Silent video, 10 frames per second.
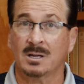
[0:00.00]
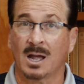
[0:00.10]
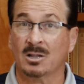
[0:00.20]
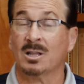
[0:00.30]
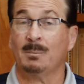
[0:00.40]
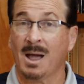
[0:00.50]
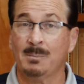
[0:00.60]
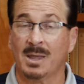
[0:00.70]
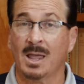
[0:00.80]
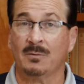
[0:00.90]
I can look at my
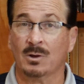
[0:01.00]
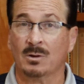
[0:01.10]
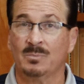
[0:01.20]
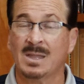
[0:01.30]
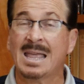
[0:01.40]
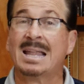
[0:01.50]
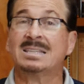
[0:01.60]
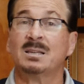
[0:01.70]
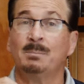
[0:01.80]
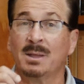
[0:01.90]
behavior
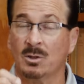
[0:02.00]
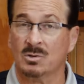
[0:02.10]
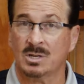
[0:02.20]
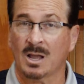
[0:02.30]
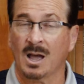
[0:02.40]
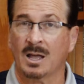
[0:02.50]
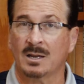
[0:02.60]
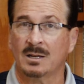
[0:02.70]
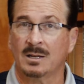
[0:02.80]
and submit those to God.